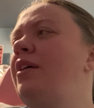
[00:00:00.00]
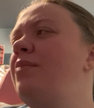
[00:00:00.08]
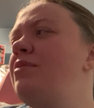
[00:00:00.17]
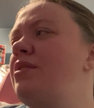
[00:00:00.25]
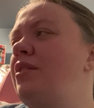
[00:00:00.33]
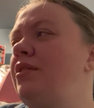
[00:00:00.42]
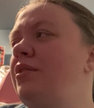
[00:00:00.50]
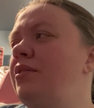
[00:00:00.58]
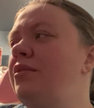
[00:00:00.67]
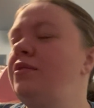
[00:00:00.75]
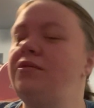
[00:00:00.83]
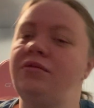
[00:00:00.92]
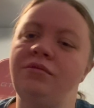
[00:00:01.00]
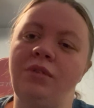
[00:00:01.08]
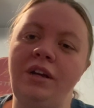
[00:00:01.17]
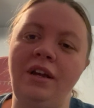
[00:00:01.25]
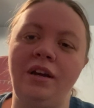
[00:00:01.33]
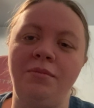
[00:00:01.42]
I'm still
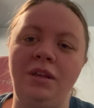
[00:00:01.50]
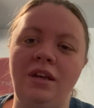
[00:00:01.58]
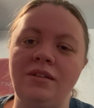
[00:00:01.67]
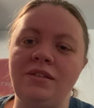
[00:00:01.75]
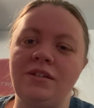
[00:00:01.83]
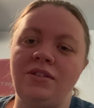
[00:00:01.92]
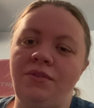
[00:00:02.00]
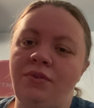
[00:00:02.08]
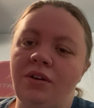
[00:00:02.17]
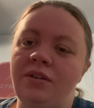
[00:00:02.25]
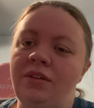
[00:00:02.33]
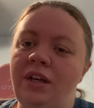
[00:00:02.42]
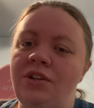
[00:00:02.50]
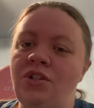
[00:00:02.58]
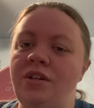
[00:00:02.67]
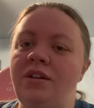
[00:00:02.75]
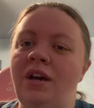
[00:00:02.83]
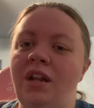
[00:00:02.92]
working on the N64
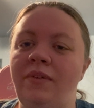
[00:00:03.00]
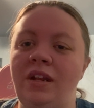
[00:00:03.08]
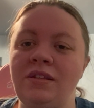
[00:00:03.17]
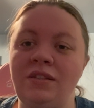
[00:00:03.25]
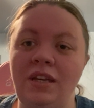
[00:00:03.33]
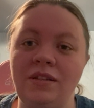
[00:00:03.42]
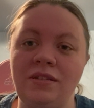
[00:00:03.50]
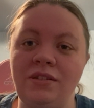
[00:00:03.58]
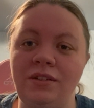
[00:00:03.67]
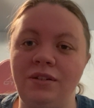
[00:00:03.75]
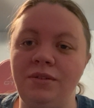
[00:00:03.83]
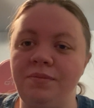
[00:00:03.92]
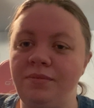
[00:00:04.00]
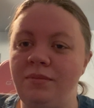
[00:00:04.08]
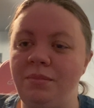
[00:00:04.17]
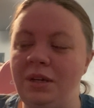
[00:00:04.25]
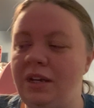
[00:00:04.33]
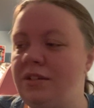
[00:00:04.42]
collection, kind of at a standstill,
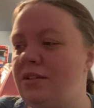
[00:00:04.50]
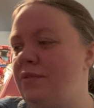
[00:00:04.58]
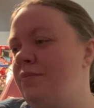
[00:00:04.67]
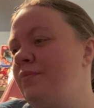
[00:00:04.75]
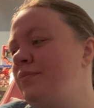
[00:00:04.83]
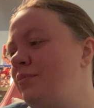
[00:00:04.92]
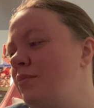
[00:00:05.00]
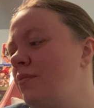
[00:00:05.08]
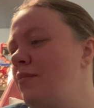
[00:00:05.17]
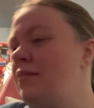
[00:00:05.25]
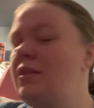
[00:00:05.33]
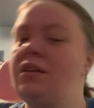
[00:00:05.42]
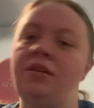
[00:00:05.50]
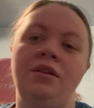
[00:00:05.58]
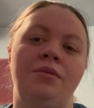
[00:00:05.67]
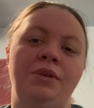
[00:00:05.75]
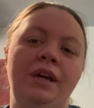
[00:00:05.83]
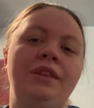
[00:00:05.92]
but
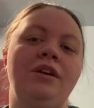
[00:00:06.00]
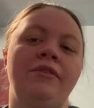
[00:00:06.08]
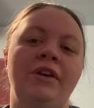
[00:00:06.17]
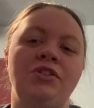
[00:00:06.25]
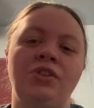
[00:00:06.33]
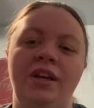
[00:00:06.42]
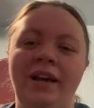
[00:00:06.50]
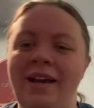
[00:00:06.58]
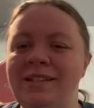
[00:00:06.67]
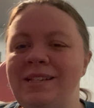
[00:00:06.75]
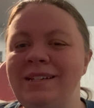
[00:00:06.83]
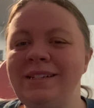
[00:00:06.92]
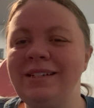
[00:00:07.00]
we'll get there eventually, guys.